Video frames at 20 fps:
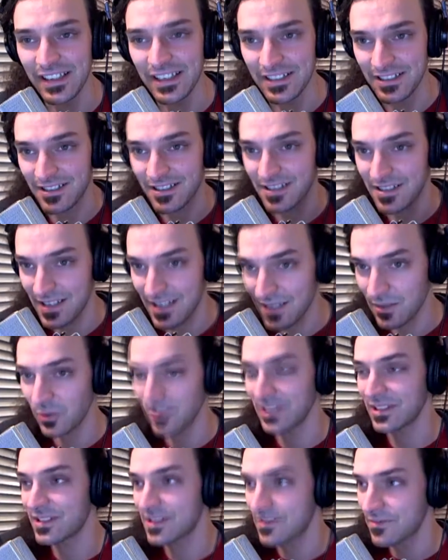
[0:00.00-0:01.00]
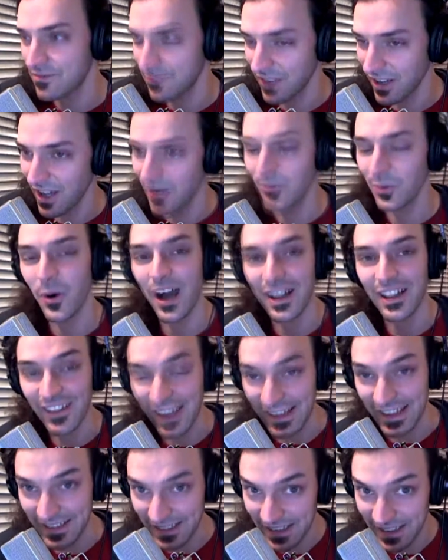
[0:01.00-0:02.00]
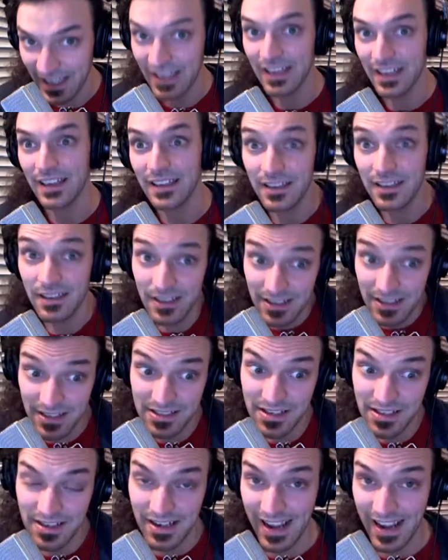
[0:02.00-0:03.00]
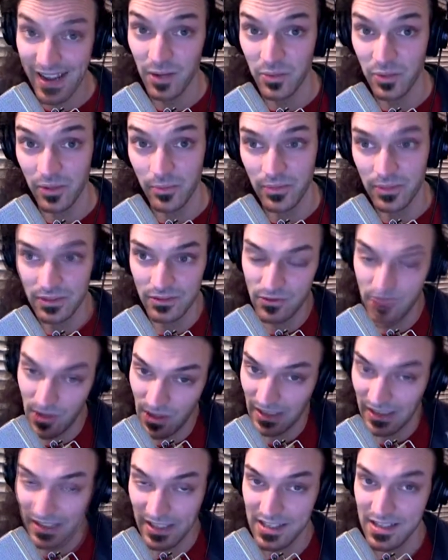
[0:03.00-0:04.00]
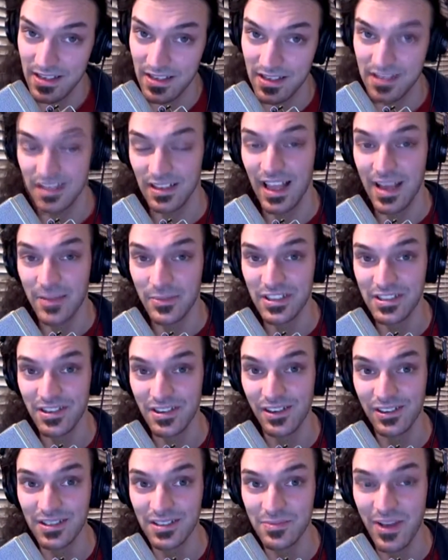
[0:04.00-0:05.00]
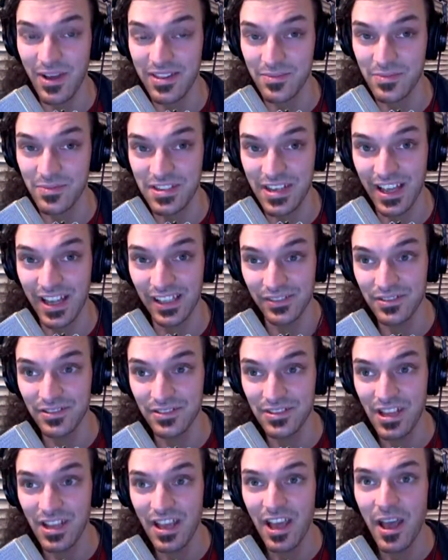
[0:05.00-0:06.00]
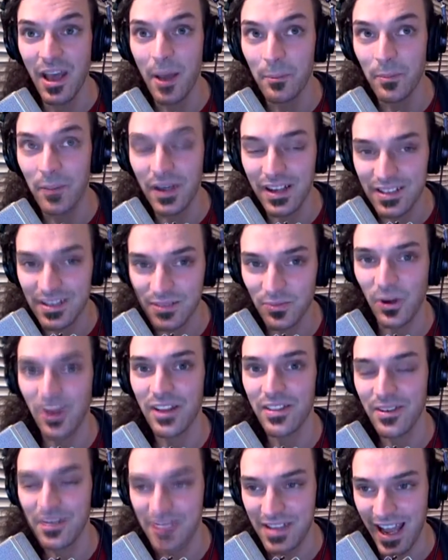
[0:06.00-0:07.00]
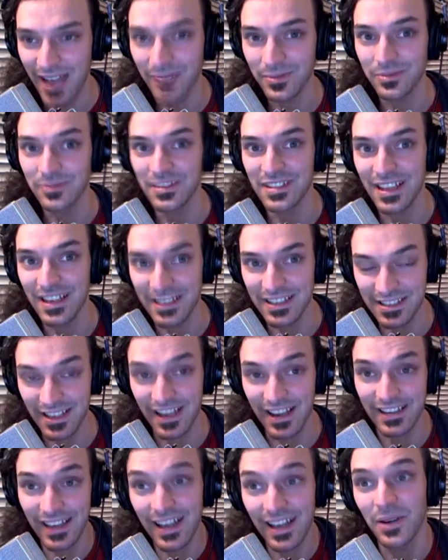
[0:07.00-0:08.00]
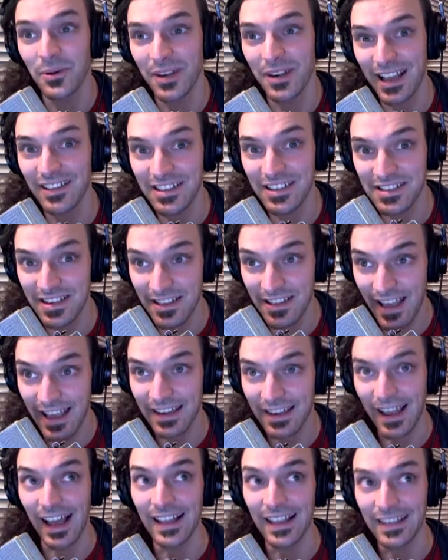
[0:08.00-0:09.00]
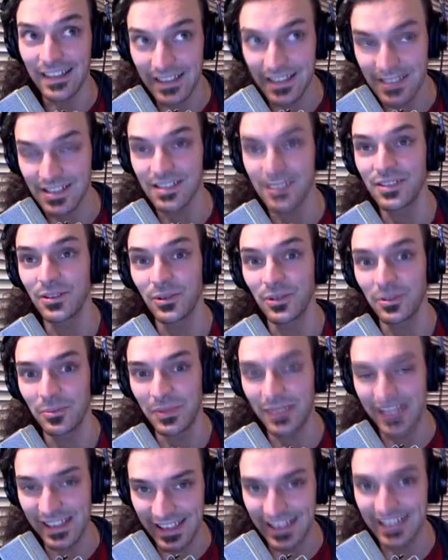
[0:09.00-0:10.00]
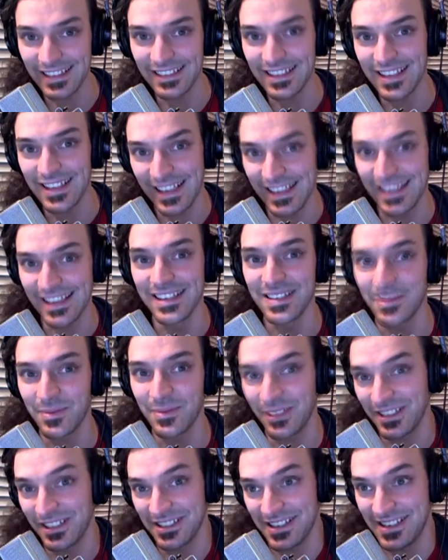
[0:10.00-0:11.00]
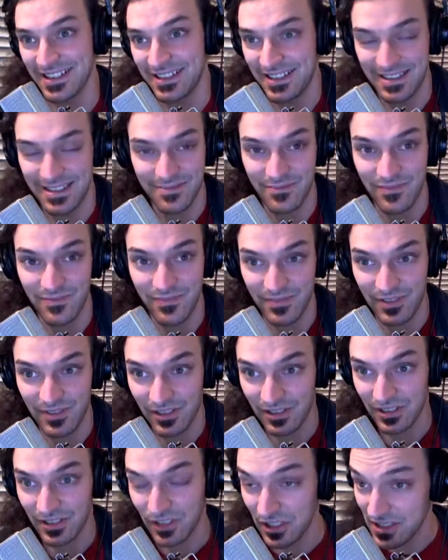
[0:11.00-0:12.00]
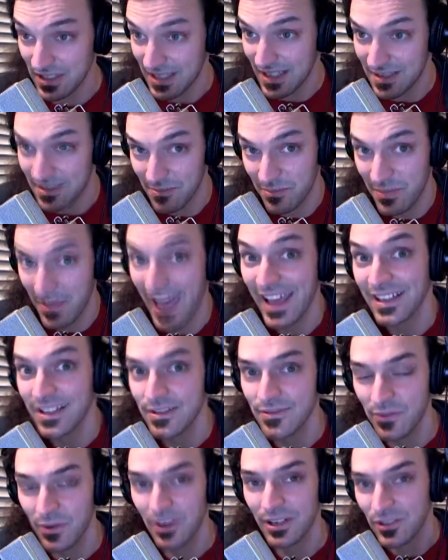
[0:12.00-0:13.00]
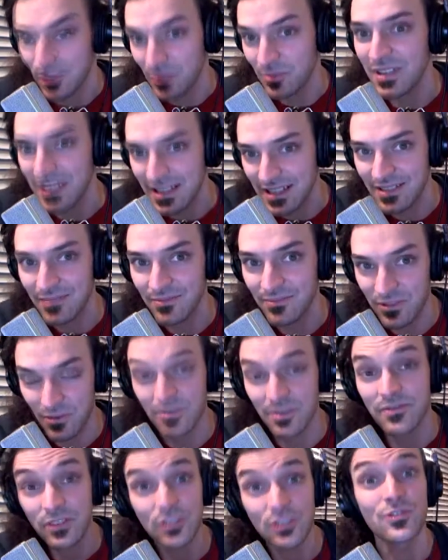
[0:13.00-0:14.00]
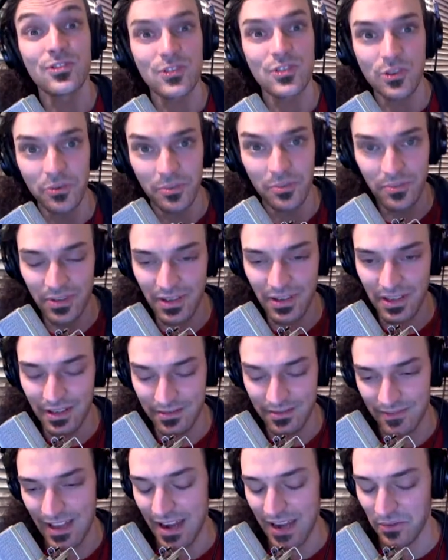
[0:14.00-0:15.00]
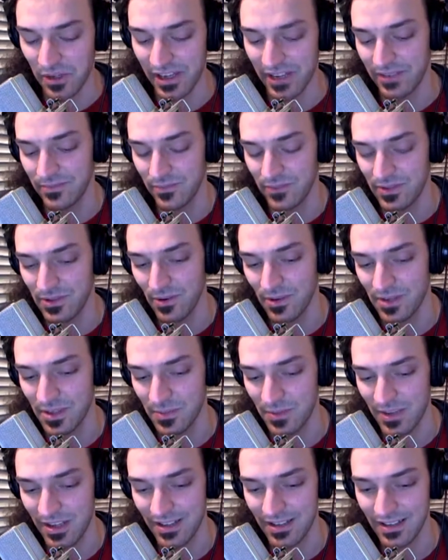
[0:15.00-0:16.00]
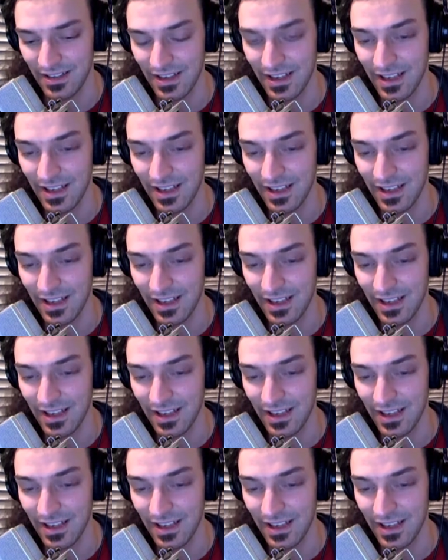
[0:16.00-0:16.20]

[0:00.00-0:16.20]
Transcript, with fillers: It's sequenced mm. flow, like it's an album. Mm. You can listen to slamming songs by themselves, but it's one of those albums that it's like, oh, when I listen to that, I listen to it beginning to end because it's, because mm. it begs for it to be sort of consumed that way, so to speak.